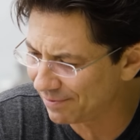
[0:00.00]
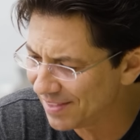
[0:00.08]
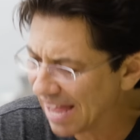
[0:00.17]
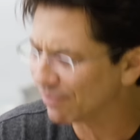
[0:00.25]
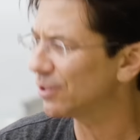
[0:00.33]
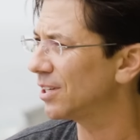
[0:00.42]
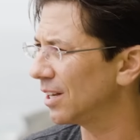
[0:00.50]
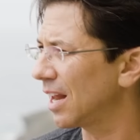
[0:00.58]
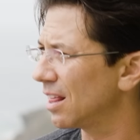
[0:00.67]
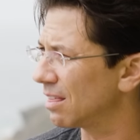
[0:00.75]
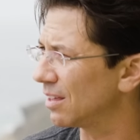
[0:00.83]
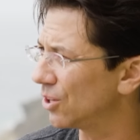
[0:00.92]
I've never done
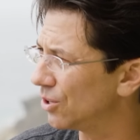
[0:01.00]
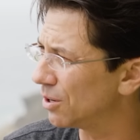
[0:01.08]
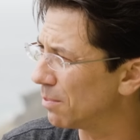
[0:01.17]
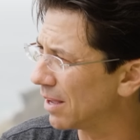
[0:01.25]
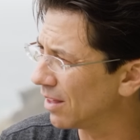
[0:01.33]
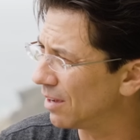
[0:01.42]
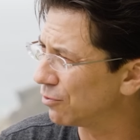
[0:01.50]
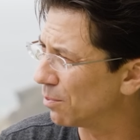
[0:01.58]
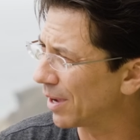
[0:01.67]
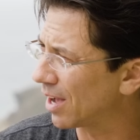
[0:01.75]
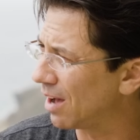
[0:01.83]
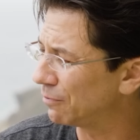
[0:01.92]
anything good in my life
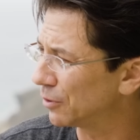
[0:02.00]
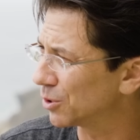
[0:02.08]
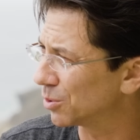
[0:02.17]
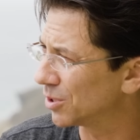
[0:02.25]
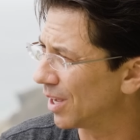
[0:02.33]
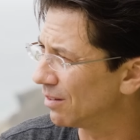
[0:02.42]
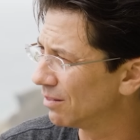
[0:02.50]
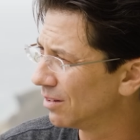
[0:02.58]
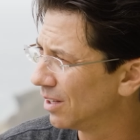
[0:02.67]
when my confidence was down.